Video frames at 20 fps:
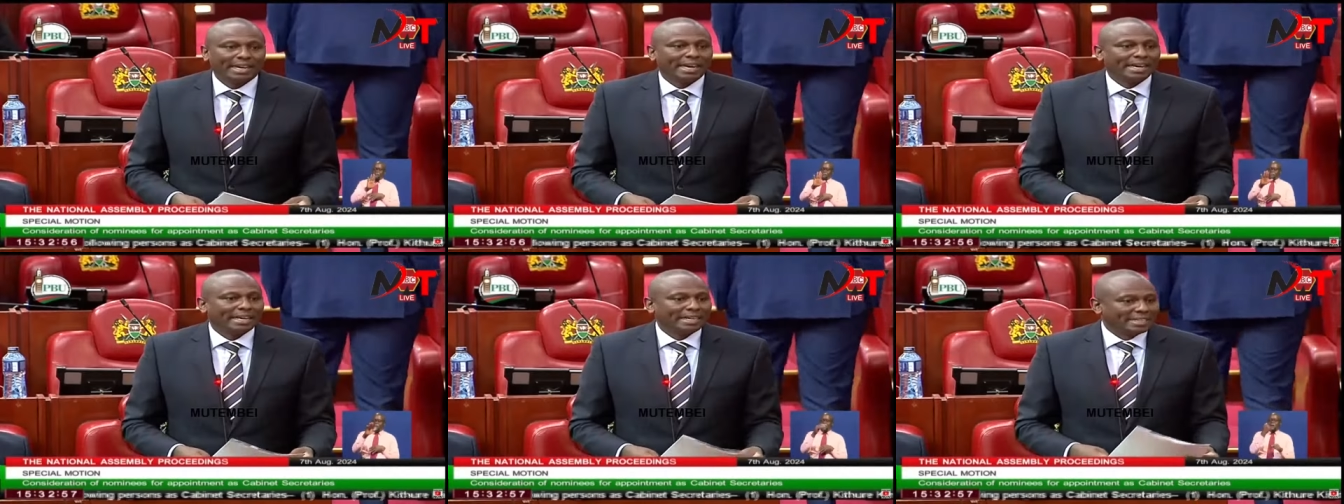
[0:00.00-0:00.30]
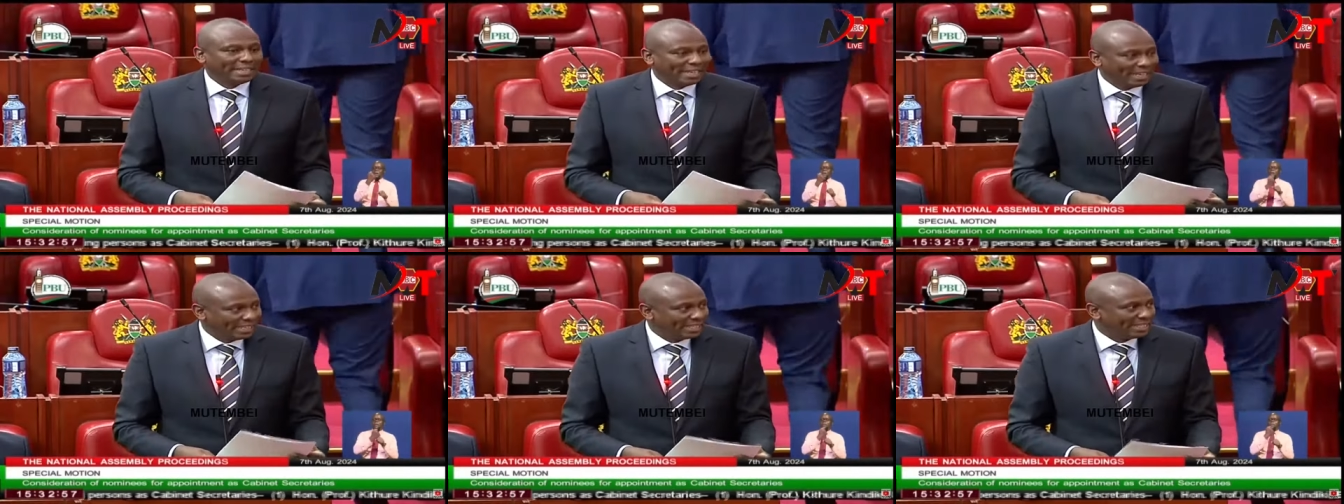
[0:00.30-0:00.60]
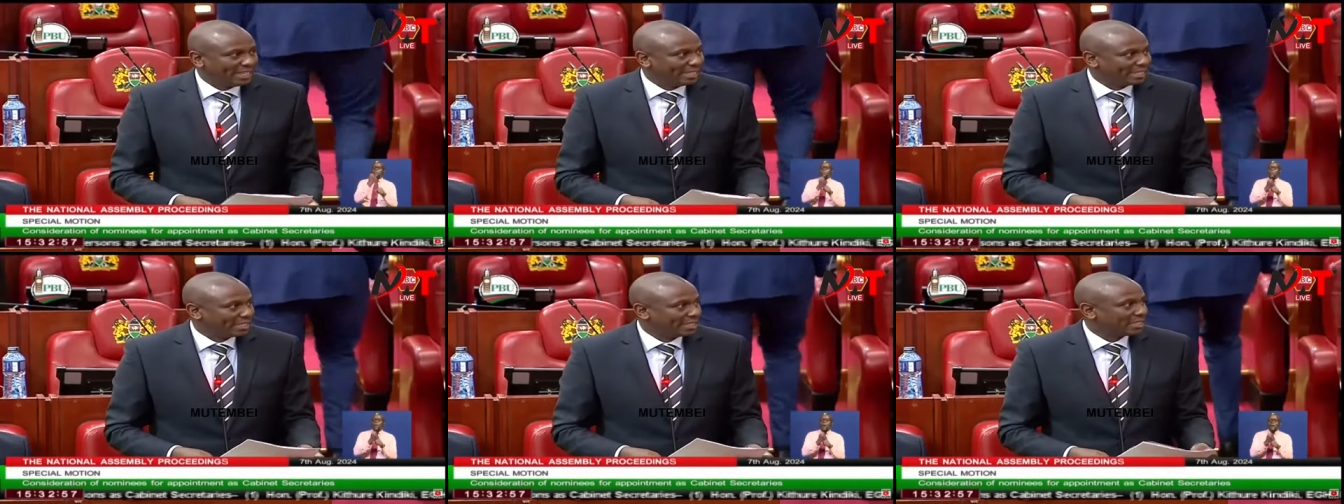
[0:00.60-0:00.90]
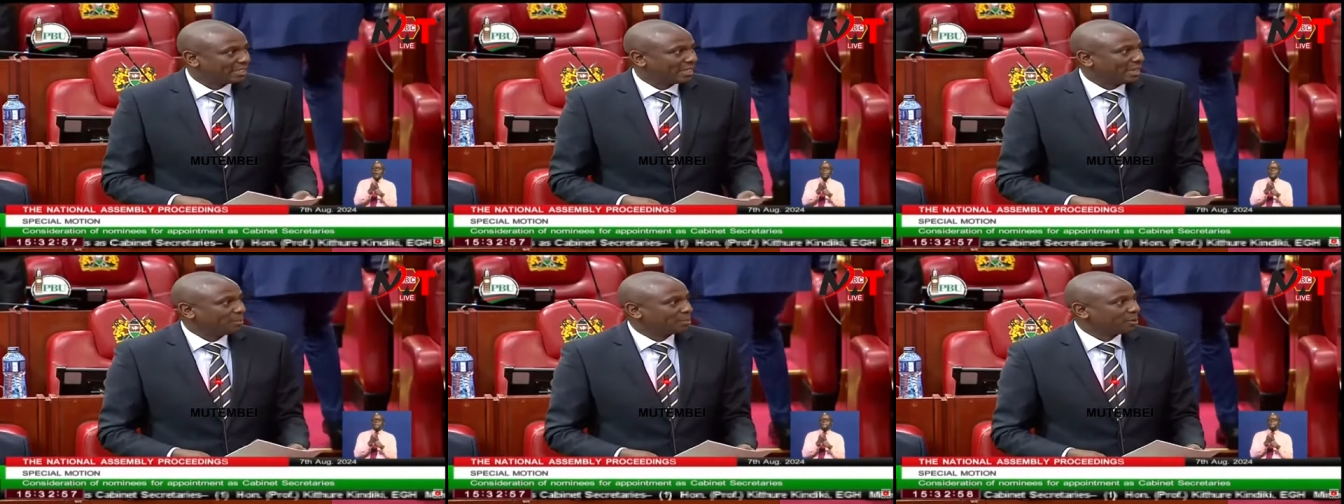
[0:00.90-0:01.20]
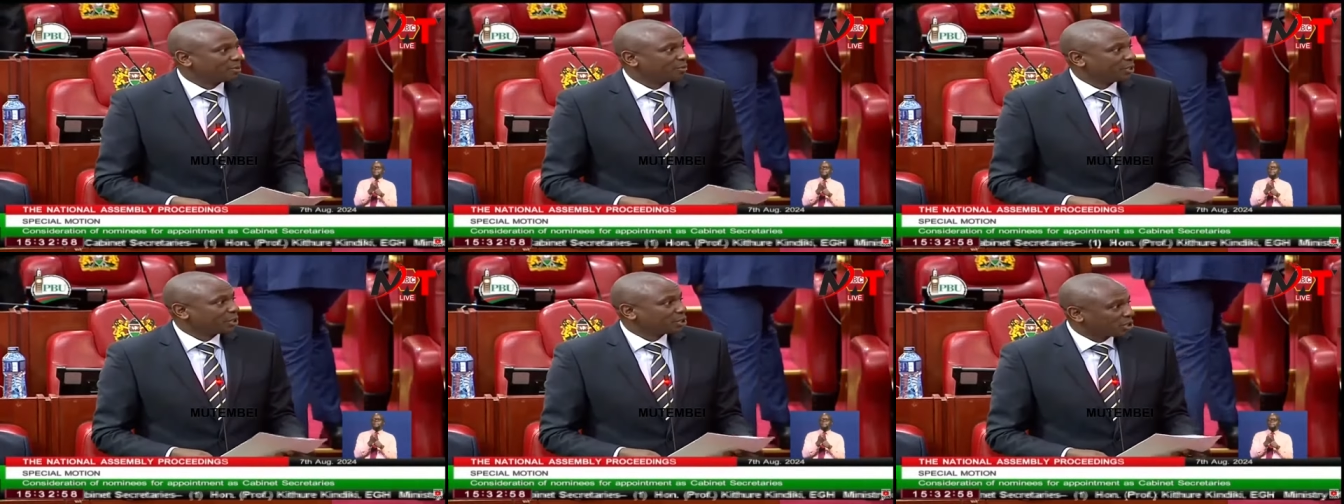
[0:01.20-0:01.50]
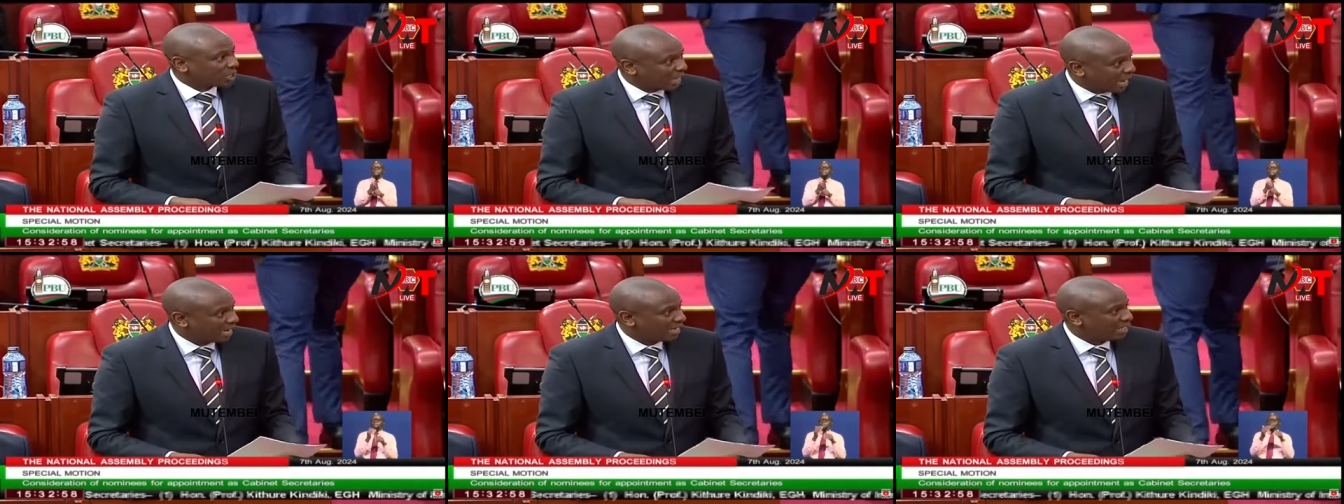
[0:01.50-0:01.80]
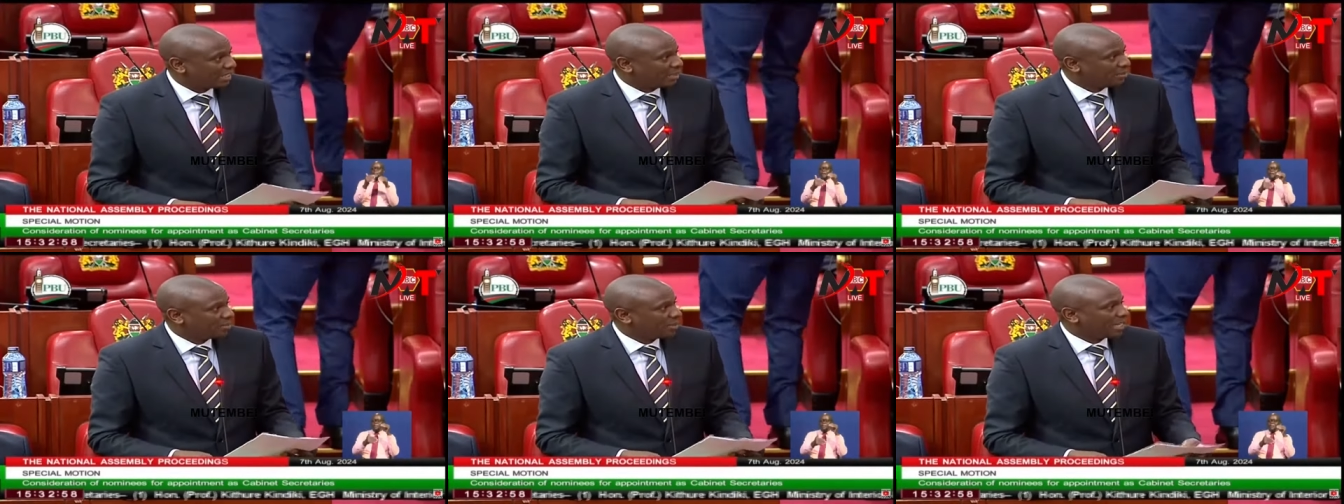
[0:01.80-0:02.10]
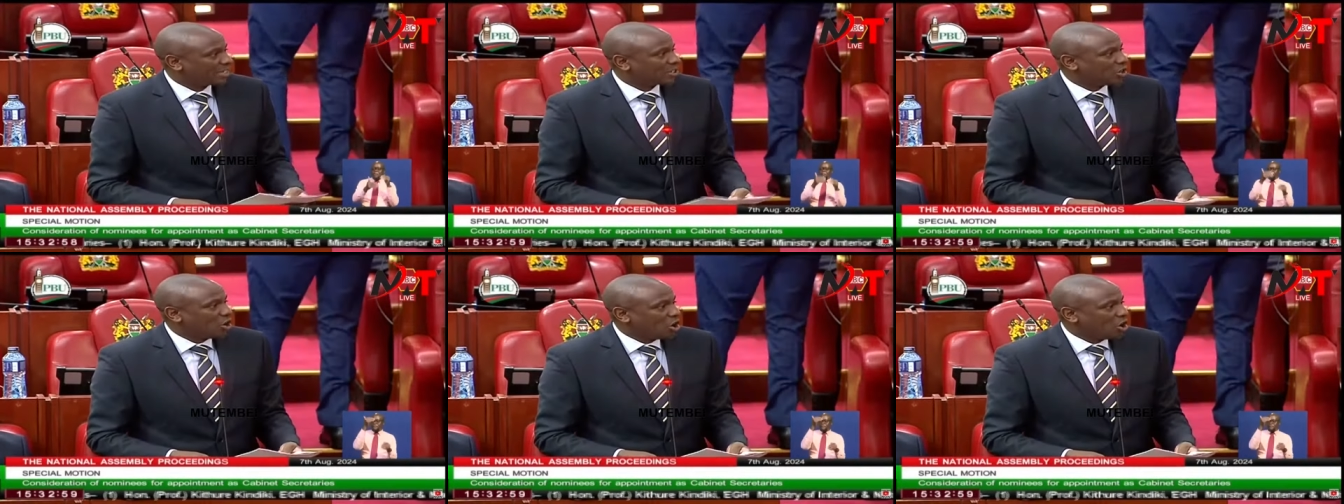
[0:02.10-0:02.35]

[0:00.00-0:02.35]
and diligence and professionalism that